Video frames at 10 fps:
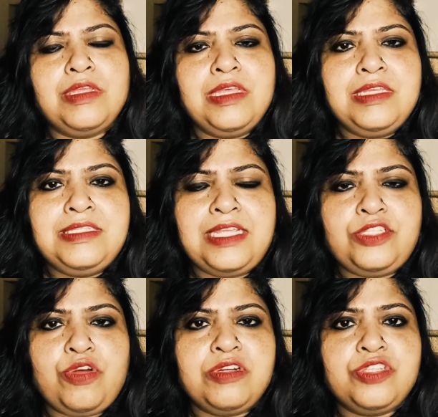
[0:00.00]
sets
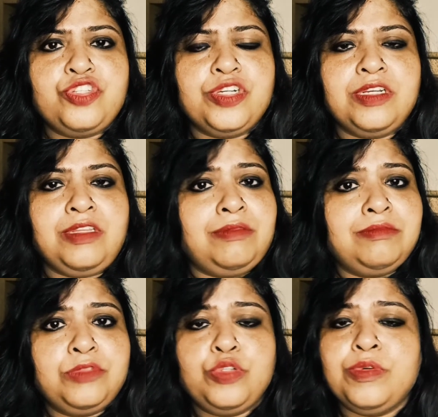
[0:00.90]
on his journey
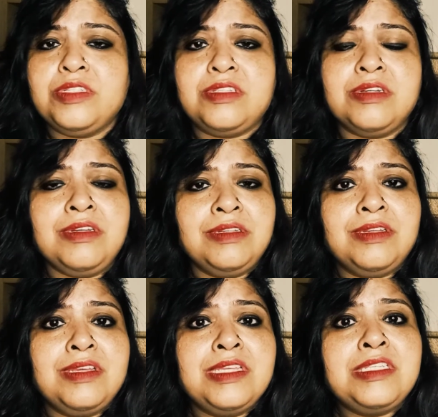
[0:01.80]
towards the
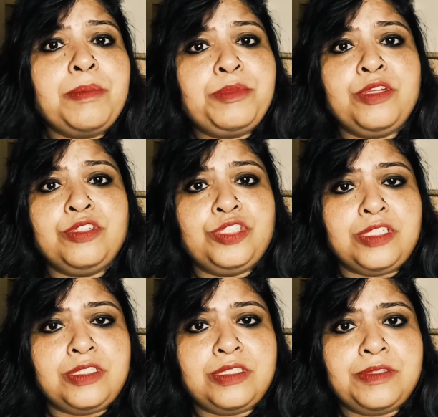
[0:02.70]

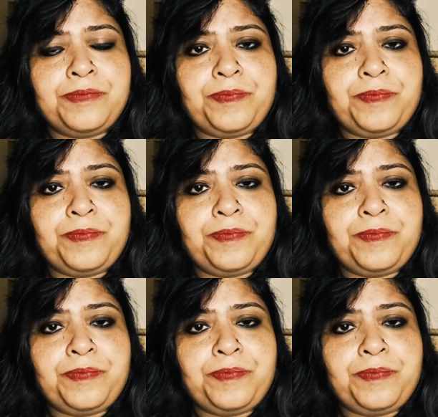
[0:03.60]
Saptarishis.